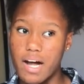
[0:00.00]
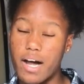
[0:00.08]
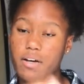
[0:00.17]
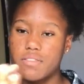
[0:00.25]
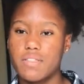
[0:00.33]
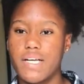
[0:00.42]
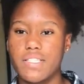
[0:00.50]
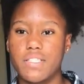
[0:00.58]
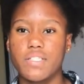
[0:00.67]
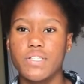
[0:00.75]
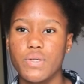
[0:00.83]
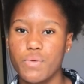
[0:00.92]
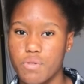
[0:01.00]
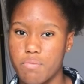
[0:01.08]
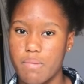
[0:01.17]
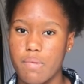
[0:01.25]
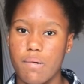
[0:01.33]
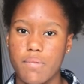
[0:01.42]
I also like to cook with
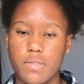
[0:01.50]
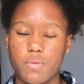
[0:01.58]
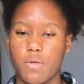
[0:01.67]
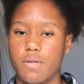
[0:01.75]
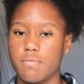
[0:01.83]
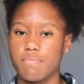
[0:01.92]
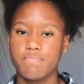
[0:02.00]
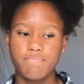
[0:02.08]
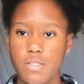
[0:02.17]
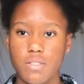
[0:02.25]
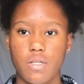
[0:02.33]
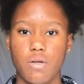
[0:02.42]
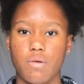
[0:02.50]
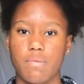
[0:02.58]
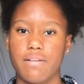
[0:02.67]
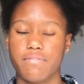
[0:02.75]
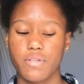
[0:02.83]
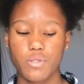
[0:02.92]
my mom as well. So in
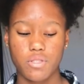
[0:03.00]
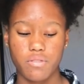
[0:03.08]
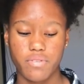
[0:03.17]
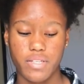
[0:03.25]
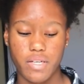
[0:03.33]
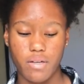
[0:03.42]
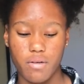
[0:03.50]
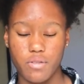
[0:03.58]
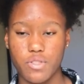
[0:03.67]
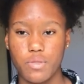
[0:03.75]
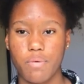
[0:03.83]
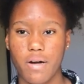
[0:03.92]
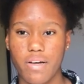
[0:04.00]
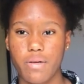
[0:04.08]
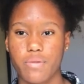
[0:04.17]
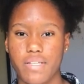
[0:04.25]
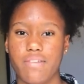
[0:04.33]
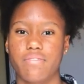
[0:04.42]
my future videos, you
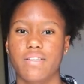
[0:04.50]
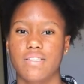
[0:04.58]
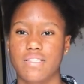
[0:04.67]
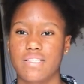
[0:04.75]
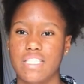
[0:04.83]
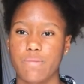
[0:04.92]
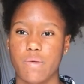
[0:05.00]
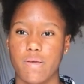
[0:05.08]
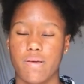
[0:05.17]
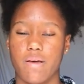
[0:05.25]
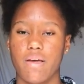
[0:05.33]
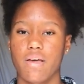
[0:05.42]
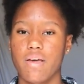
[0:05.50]
probably will definitely see me